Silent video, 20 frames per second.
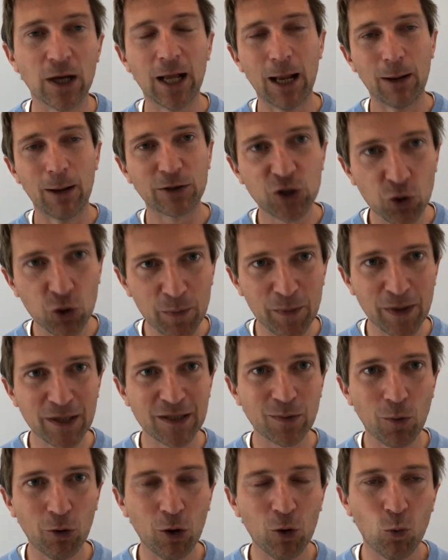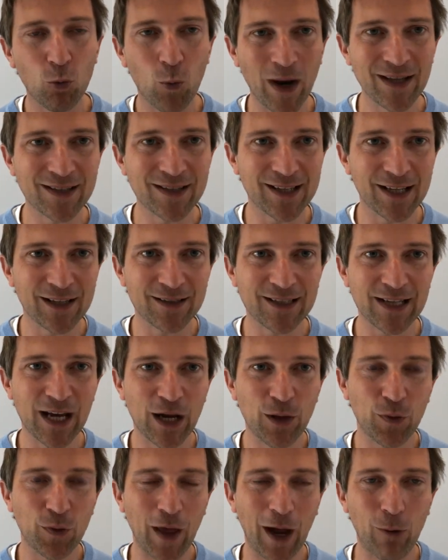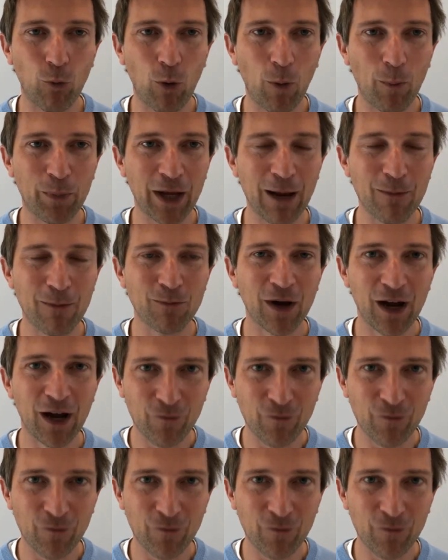join me tomorrow, Wednesday the 10th at 1 p.m.